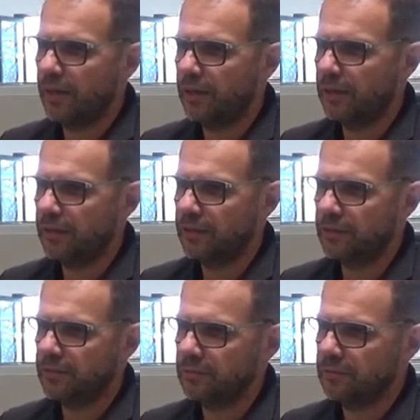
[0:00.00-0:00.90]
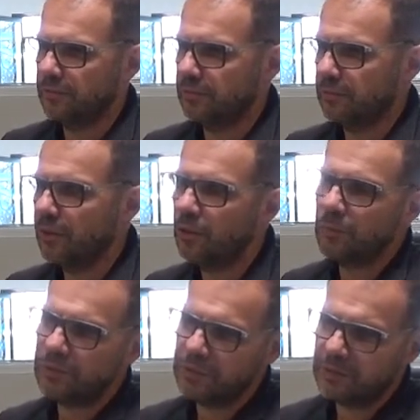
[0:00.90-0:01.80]
and
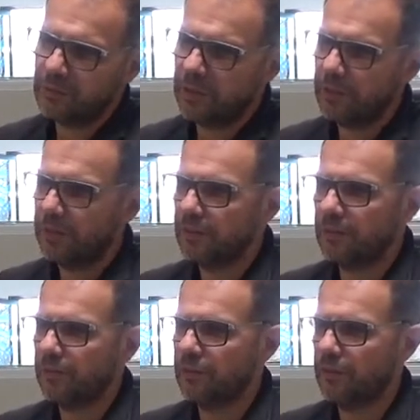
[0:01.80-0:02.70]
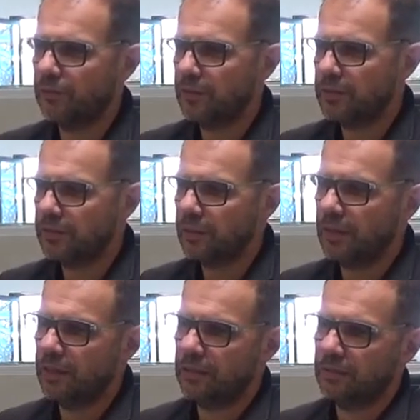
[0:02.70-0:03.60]
almost since the beginning of the office,
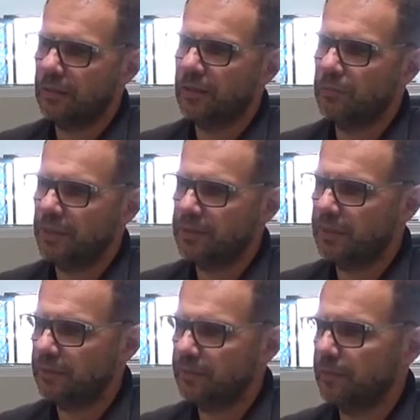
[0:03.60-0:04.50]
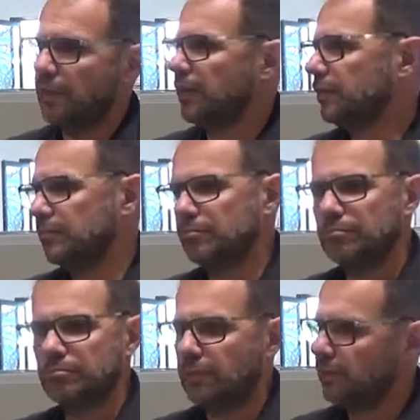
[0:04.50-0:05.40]
and, and myself, and
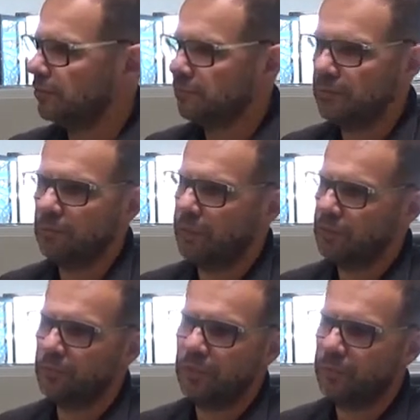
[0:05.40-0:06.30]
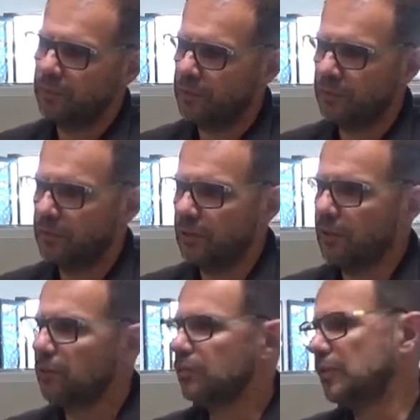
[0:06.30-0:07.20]
you know a bunch of people,
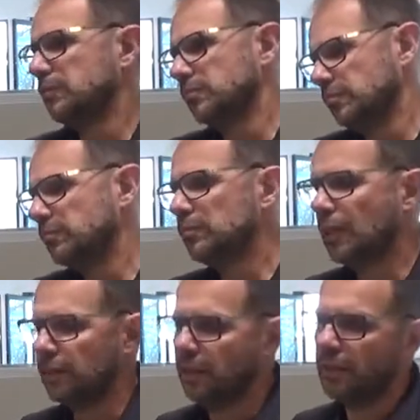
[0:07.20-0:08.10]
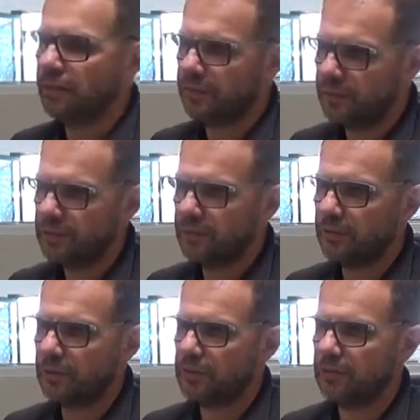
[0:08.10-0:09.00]
including Daniela
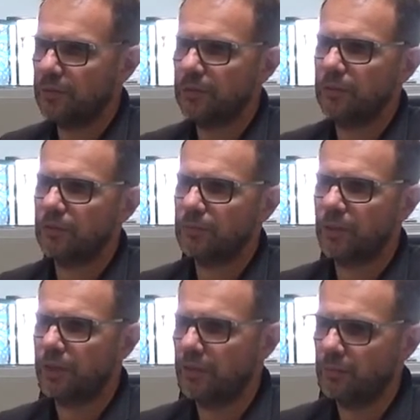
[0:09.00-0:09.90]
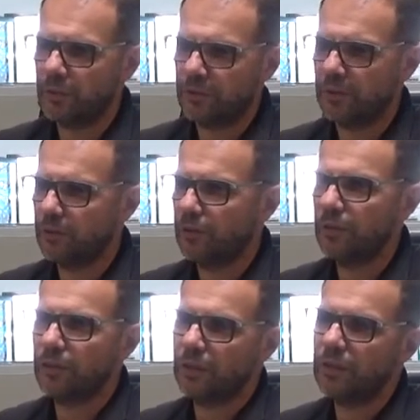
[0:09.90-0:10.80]
Tencio recently, who's playing an important role
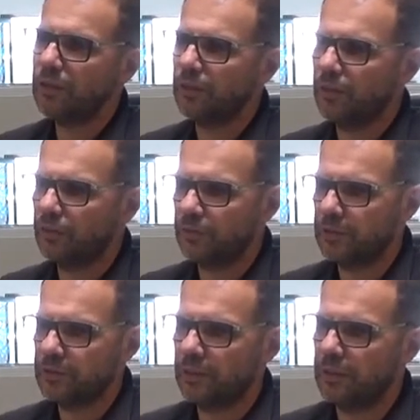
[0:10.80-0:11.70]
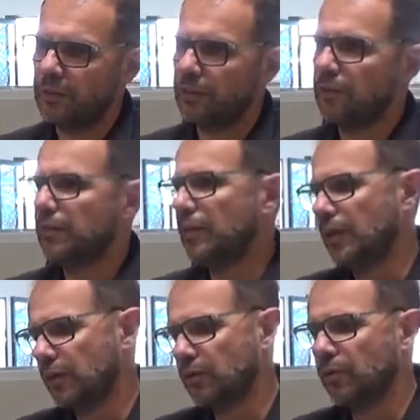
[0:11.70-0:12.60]
in the in the office, and
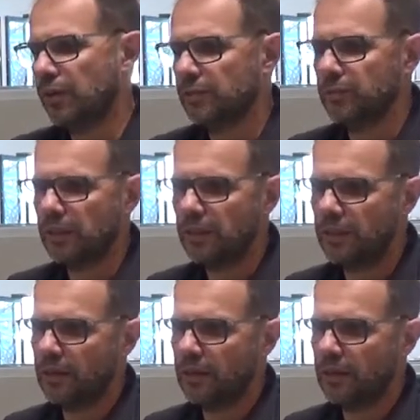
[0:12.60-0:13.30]
Dylan Kruger as well.